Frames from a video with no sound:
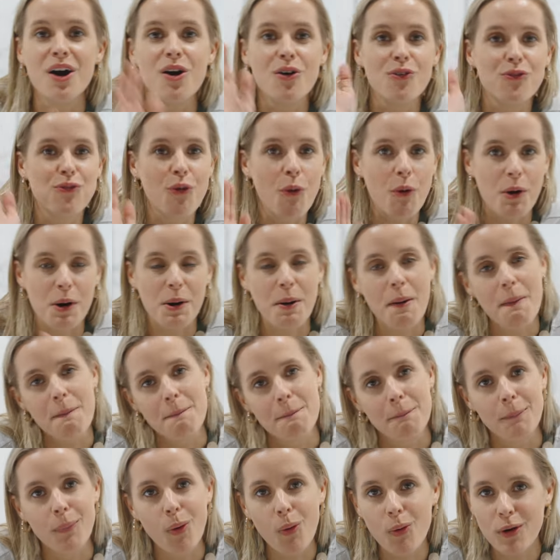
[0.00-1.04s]
For
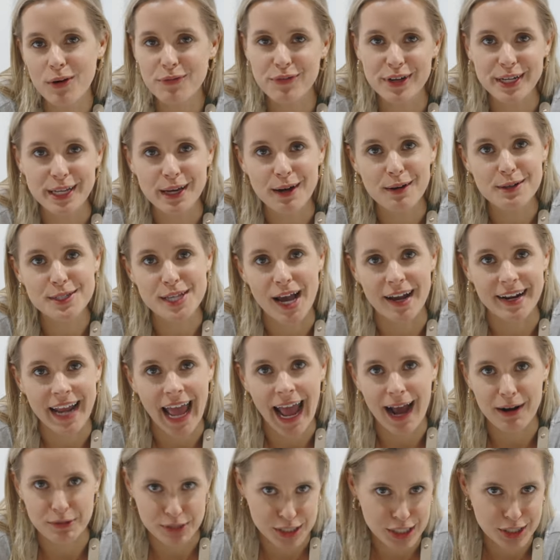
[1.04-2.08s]
more videos on
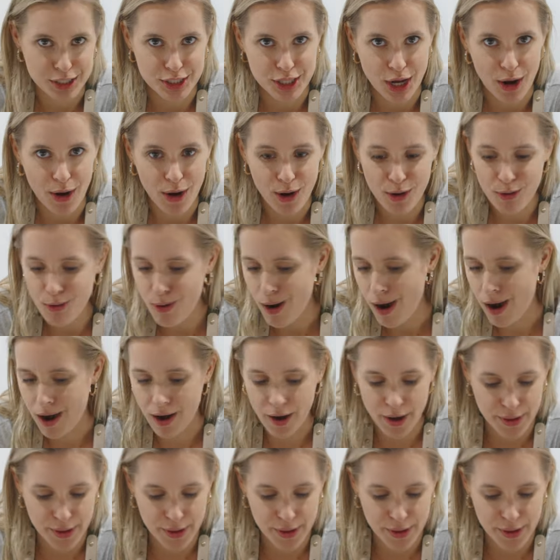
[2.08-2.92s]
how to sew,